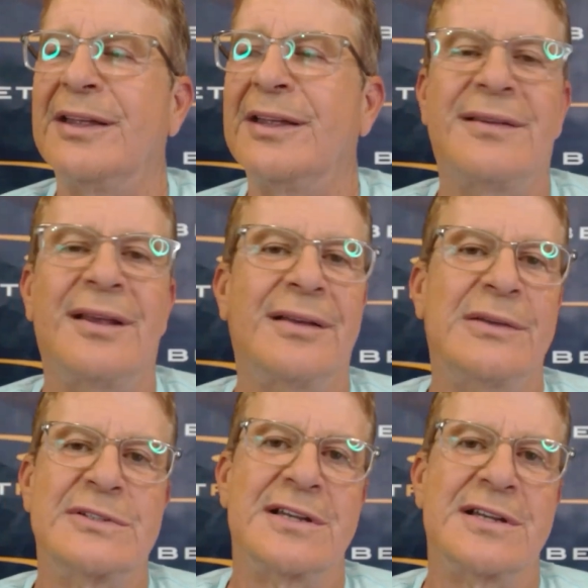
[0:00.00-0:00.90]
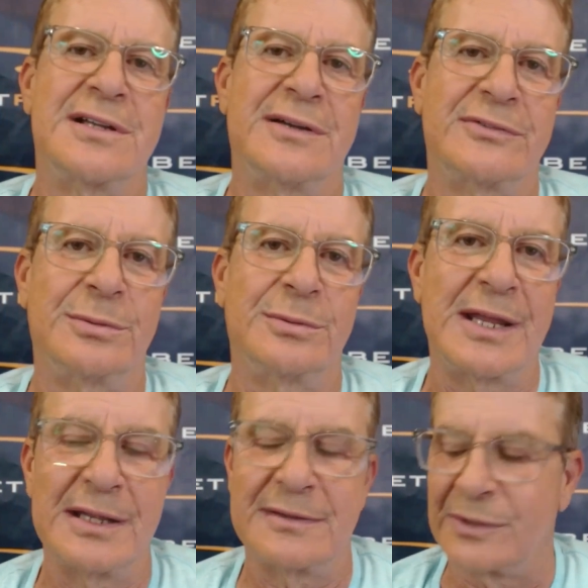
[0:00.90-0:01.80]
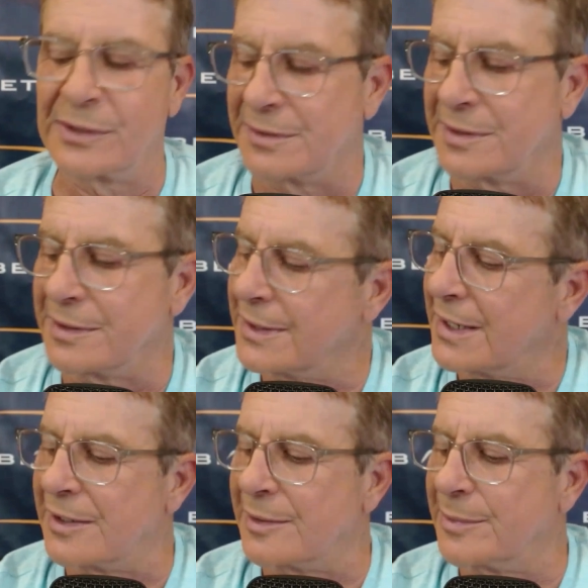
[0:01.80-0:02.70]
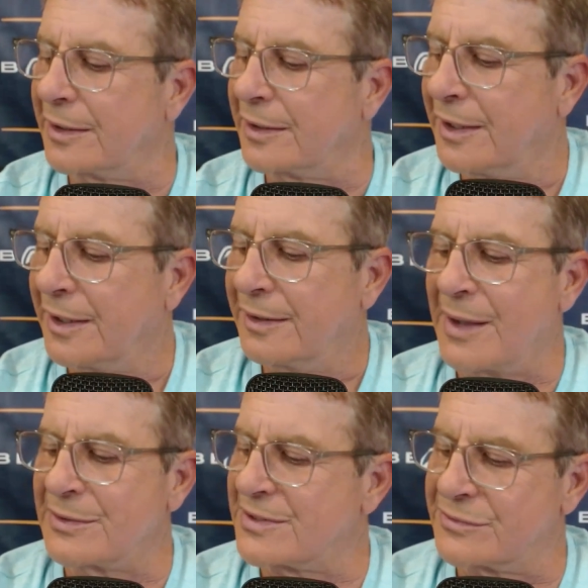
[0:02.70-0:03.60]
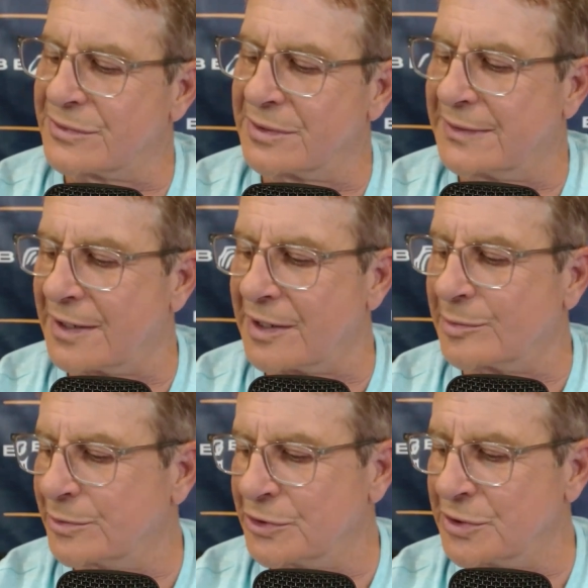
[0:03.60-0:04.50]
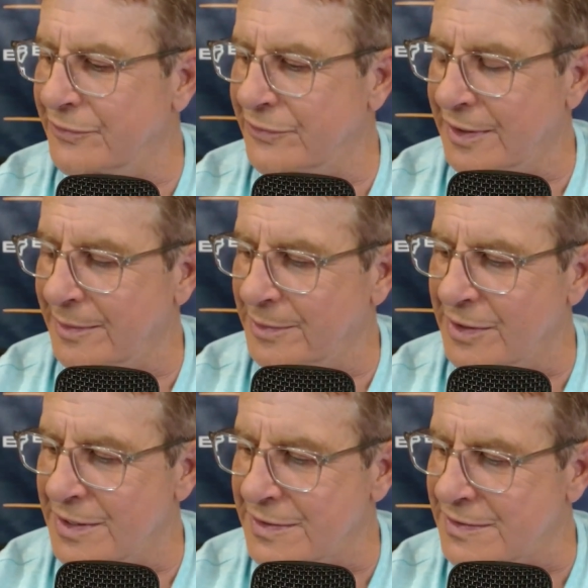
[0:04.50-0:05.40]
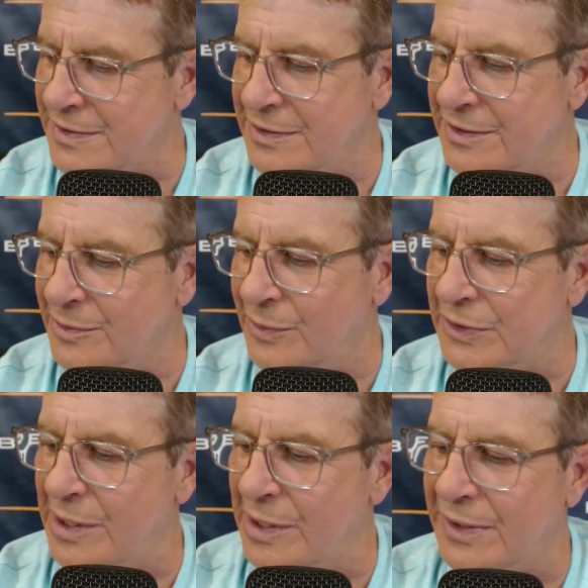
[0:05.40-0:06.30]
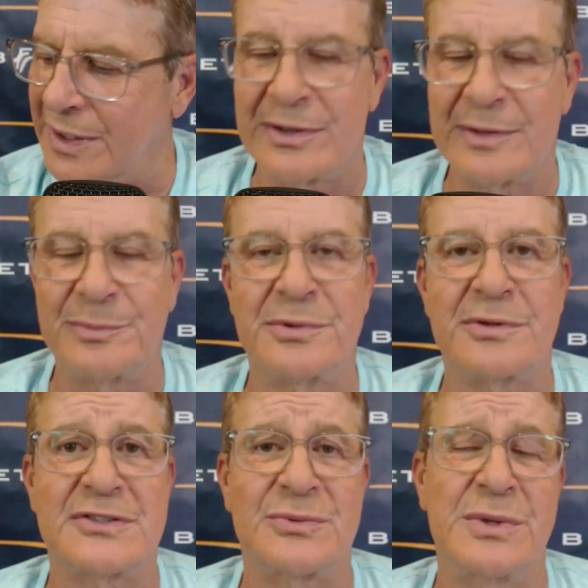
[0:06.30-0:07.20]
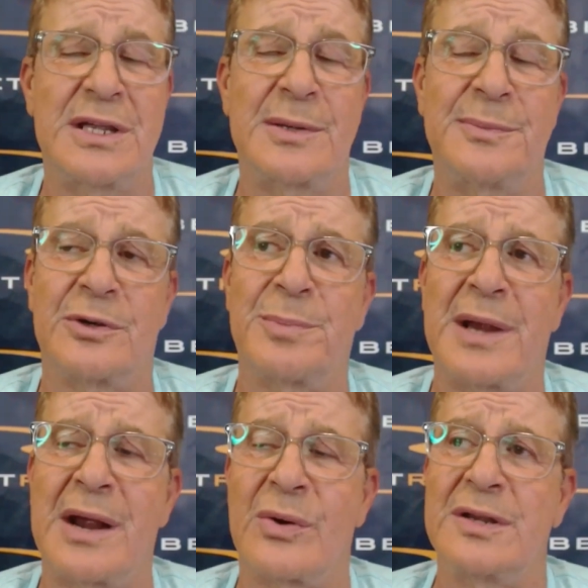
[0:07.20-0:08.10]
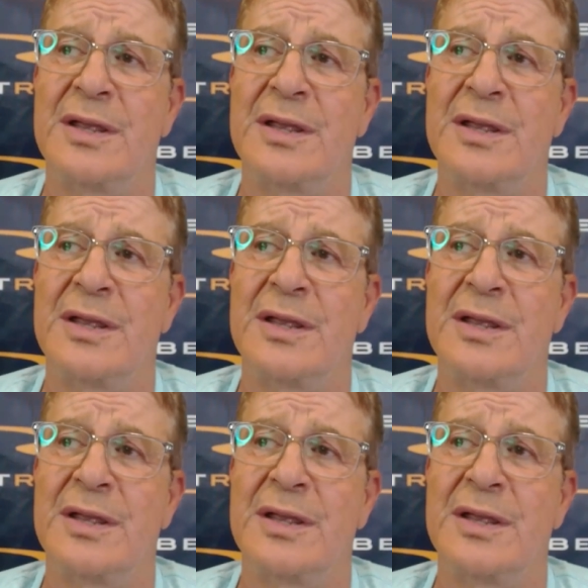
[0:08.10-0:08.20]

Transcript: you could tell he was uncomfortable about it. And I talked on the air about that was a really terrible move because when you have a guy with a pure swing, a pure power